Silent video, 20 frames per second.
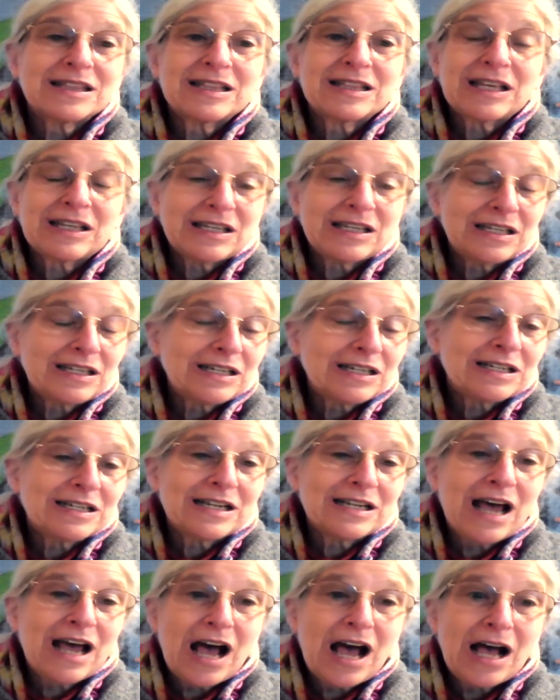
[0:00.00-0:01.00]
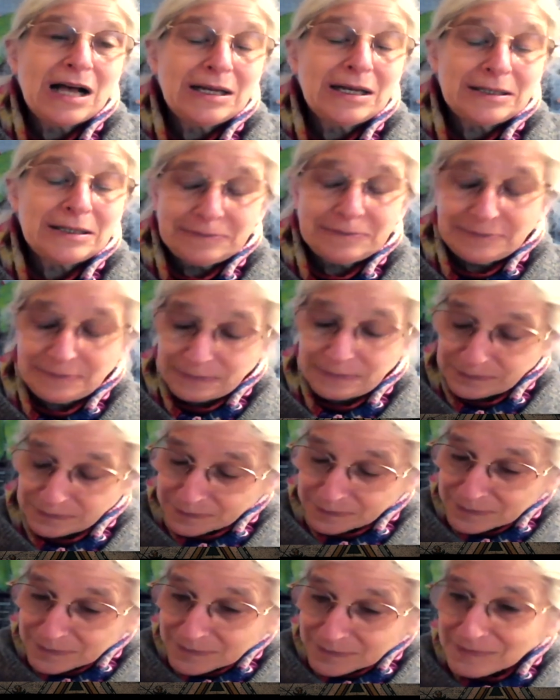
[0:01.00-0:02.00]
the, uh,
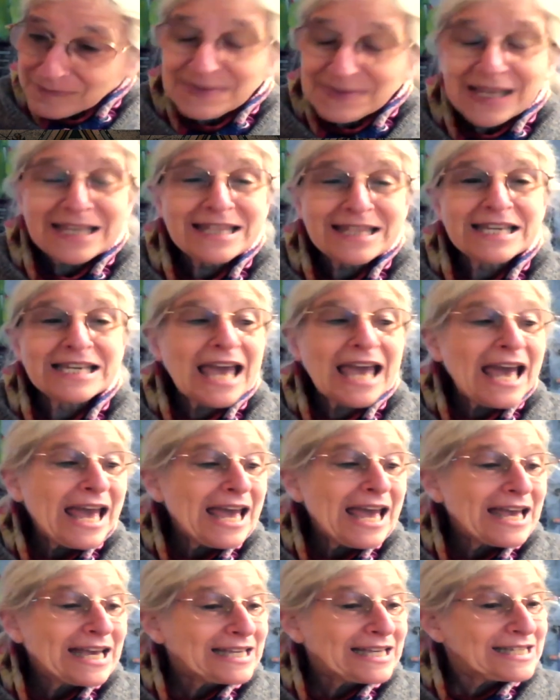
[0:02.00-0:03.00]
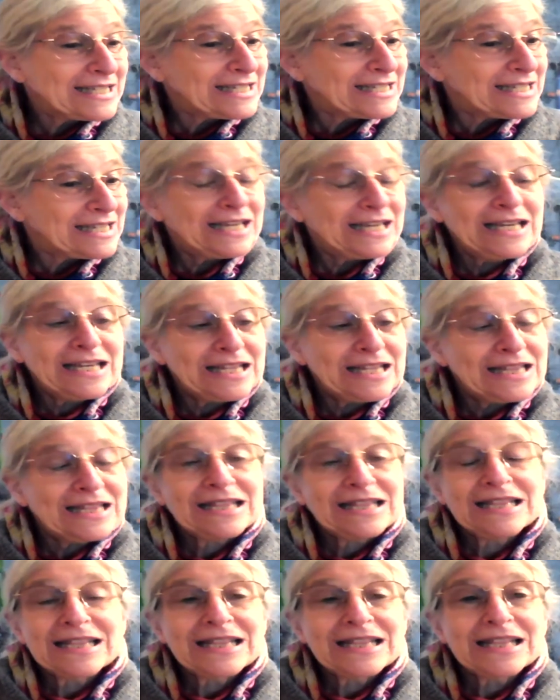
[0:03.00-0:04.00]
the gangs,
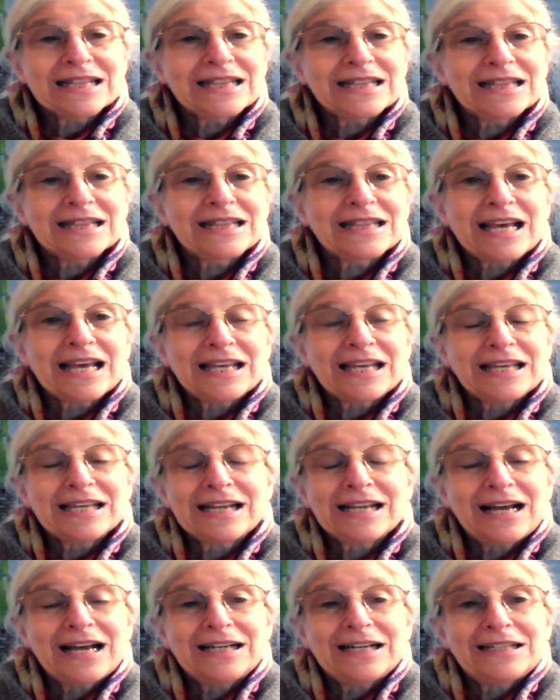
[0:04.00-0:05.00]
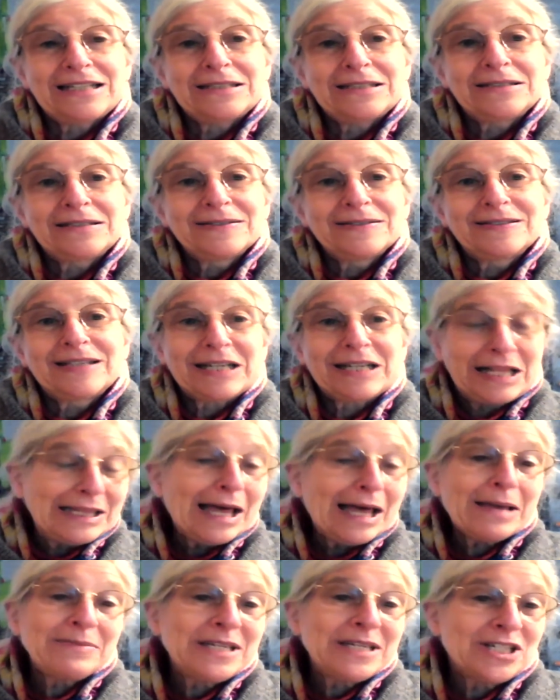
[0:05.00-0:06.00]
the, uh, the
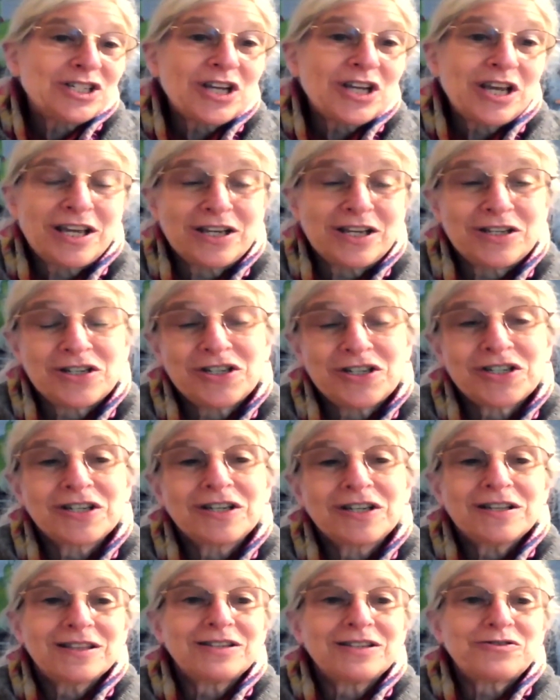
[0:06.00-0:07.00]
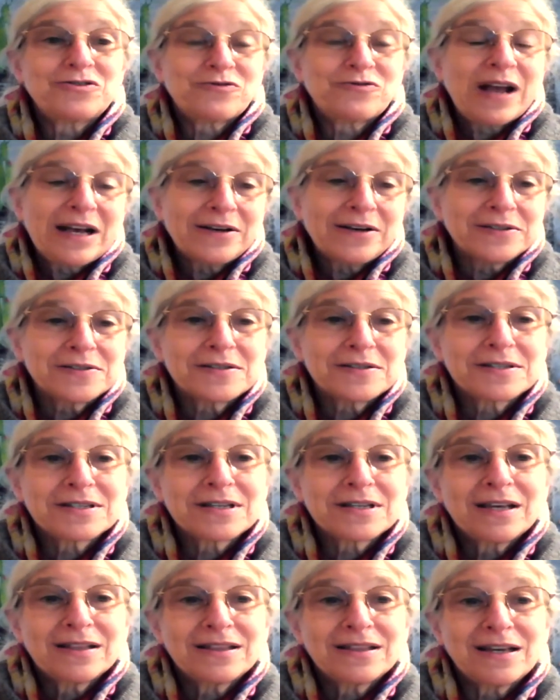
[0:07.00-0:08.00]
climate change, the droughts
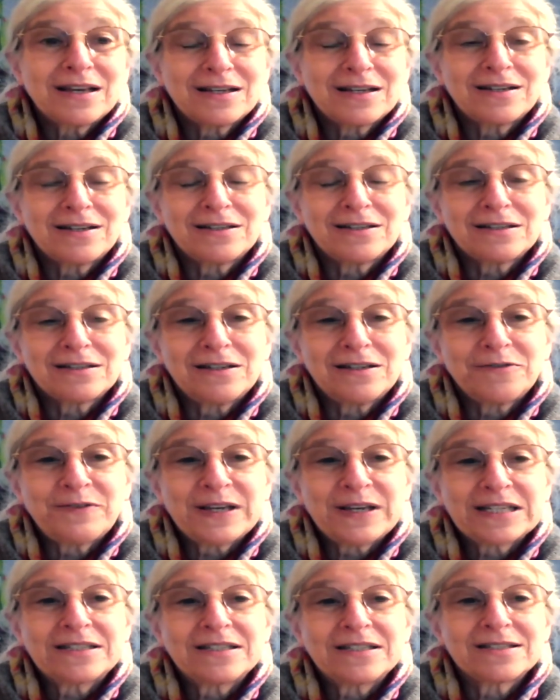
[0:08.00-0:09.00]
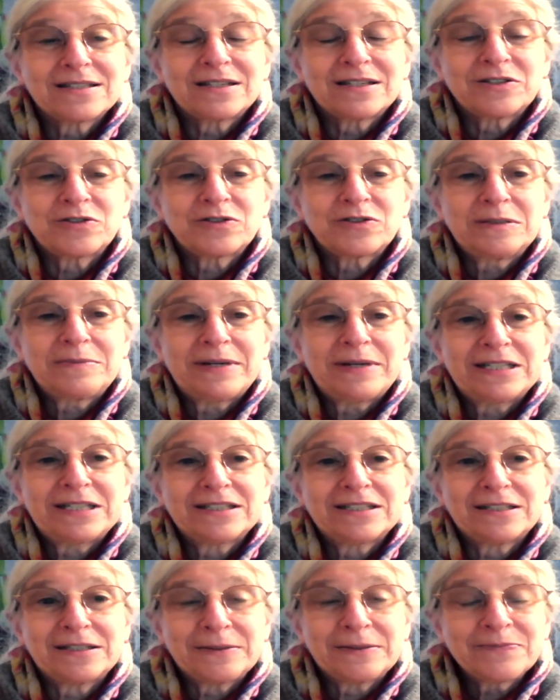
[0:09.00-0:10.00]
that are affecting Central
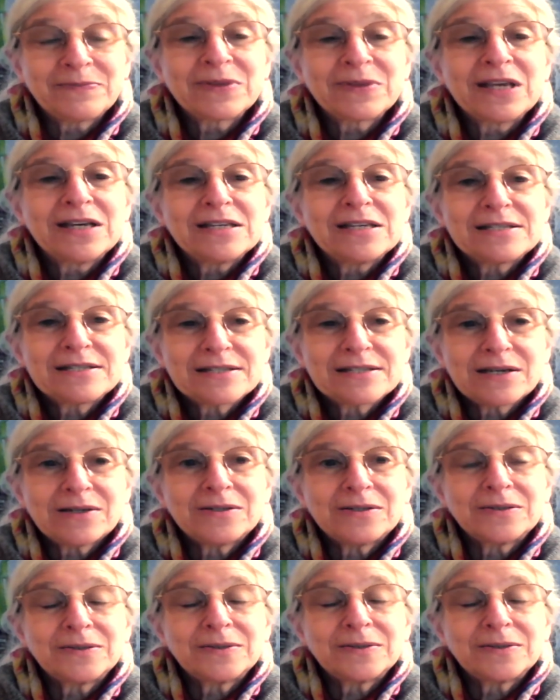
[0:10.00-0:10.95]
America. So,